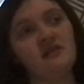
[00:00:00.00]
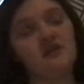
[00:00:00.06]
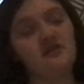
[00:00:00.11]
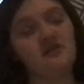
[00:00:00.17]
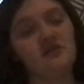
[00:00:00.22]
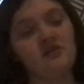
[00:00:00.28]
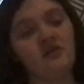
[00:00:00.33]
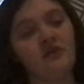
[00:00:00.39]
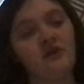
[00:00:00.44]

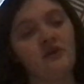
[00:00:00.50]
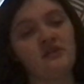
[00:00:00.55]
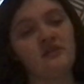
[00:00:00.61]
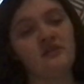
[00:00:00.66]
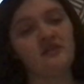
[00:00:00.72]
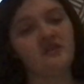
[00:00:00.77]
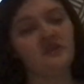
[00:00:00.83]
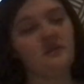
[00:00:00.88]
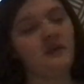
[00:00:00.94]
should always do
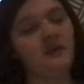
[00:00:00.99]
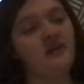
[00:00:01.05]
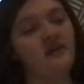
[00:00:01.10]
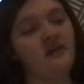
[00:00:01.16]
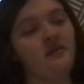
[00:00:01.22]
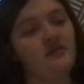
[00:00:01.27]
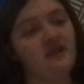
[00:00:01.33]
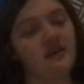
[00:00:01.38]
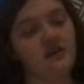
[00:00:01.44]
it no matter
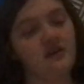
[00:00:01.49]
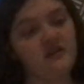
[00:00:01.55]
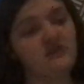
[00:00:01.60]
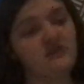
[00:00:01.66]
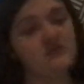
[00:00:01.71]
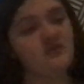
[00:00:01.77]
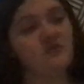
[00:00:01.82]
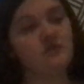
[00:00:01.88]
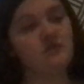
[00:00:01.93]
if you're in
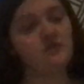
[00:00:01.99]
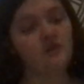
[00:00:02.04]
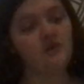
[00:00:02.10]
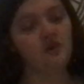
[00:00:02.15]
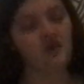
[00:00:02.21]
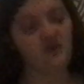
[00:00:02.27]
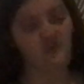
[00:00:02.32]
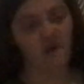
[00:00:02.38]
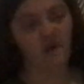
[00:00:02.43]
school,
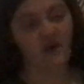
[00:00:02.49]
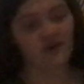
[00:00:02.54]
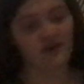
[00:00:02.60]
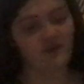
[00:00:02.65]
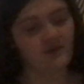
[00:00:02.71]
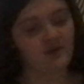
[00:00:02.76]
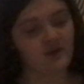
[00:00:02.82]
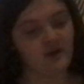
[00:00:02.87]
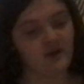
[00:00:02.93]
no matter
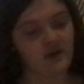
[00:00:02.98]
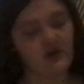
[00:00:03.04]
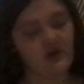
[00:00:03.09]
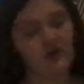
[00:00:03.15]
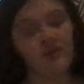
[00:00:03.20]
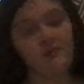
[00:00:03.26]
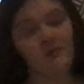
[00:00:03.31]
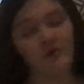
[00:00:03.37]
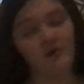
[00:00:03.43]
if you're at
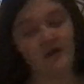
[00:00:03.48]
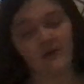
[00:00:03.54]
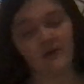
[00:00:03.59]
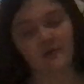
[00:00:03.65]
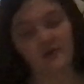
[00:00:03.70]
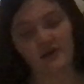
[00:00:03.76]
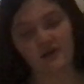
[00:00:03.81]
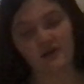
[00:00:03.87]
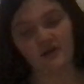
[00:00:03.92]
home or at
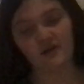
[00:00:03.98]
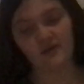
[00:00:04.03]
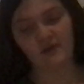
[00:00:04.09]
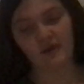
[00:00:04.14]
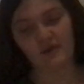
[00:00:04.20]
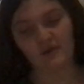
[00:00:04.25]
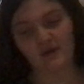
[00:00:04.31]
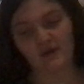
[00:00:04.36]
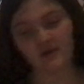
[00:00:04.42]
work, no
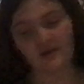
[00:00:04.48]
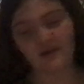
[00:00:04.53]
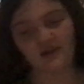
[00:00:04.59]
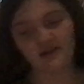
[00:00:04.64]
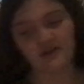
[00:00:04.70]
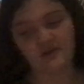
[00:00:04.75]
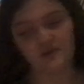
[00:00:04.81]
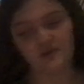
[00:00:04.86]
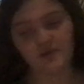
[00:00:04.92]
matter where you're at, you
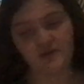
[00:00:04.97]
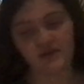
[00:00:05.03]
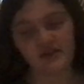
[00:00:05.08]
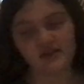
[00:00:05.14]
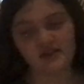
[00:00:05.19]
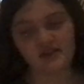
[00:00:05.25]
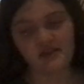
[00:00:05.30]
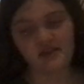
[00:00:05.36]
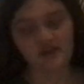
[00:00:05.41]
should
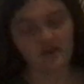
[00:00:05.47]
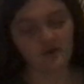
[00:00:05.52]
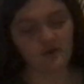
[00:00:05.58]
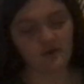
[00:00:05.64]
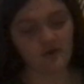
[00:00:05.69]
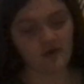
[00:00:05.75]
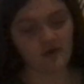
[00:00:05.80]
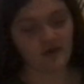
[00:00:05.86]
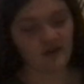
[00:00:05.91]
praise the
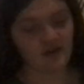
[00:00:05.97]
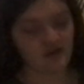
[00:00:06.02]
Lord.